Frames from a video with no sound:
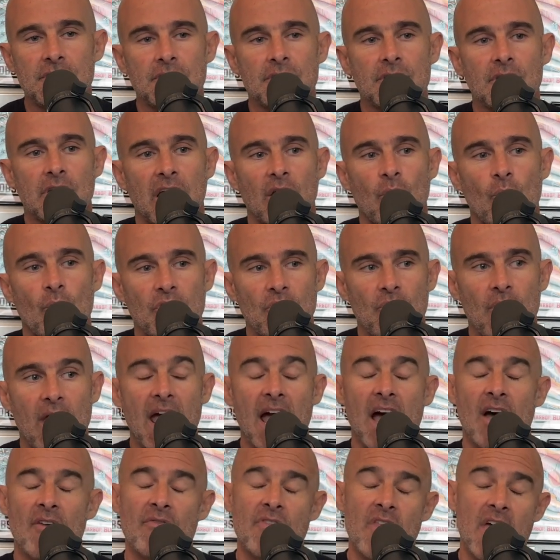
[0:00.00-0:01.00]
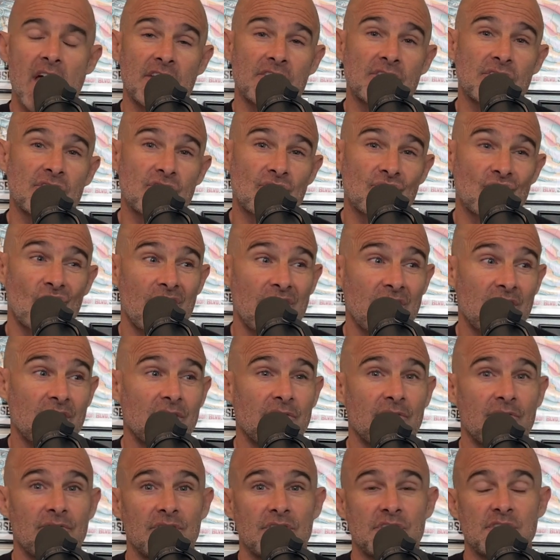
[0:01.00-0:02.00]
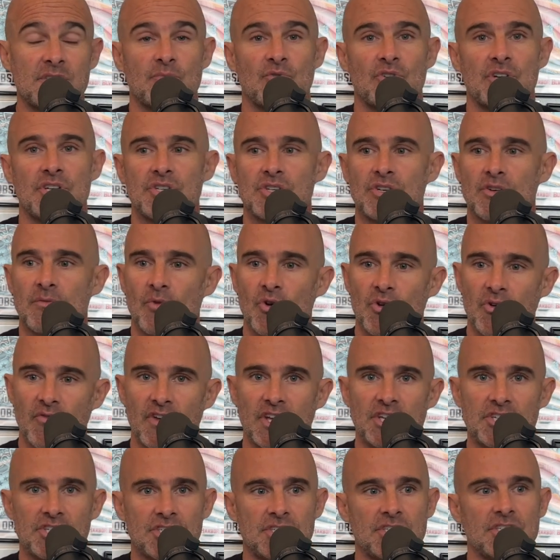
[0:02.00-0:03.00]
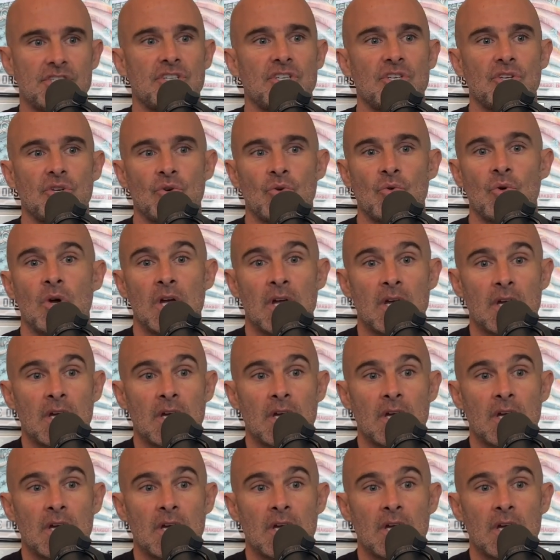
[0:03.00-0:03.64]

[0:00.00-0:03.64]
like when you have that strike of inspiration or motivation, to